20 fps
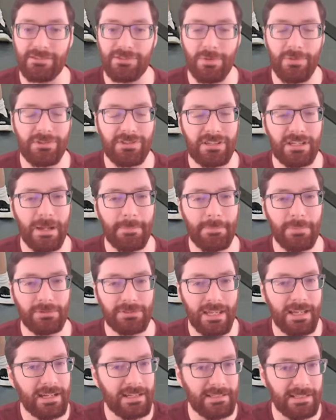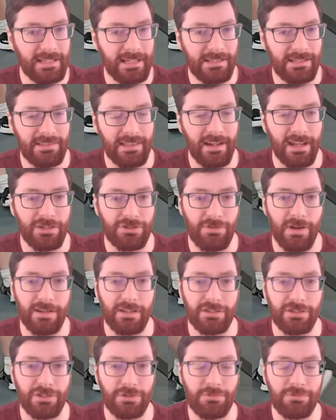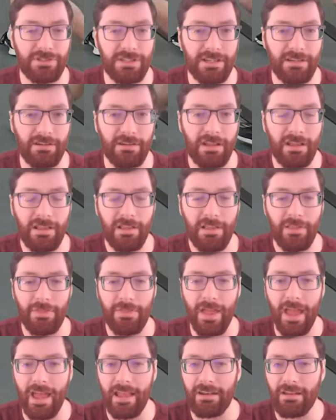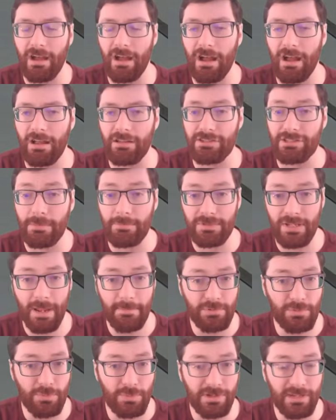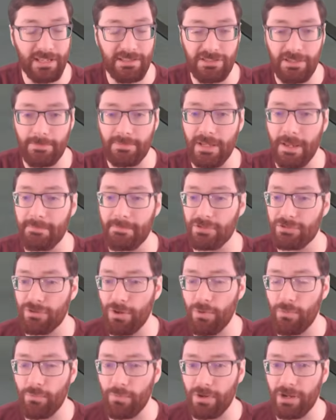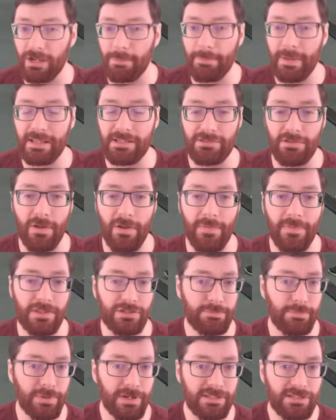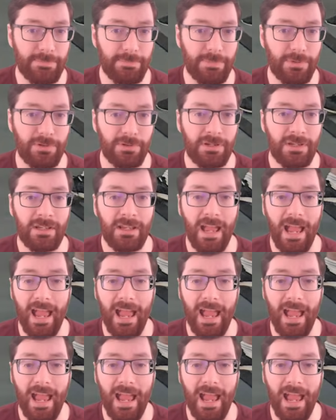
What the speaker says: So there's a couple techniques that I try to use here that sometimes work and sometimes don't work based on this principle,